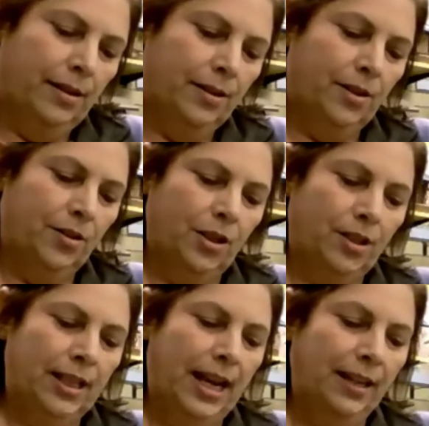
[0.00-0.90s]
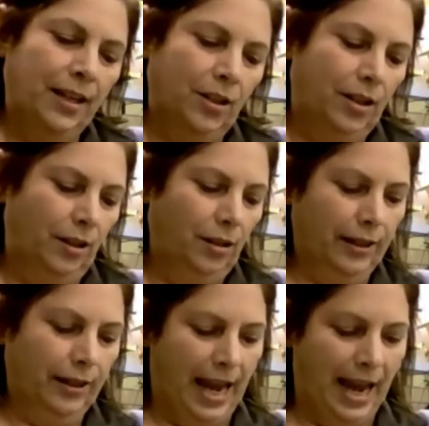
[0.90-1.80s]
So just take a good
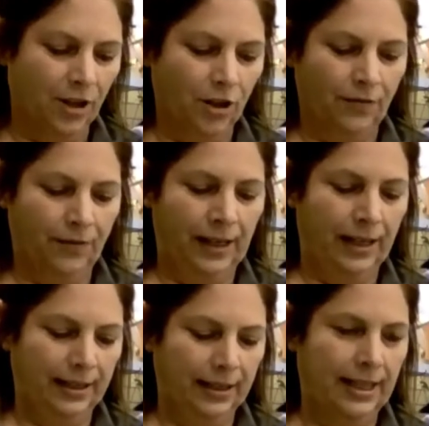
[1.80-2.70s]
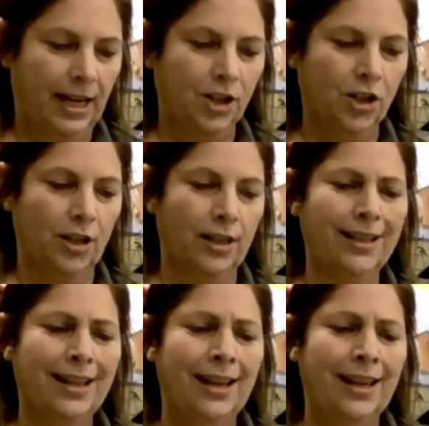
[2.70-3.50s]
look at your feeding station.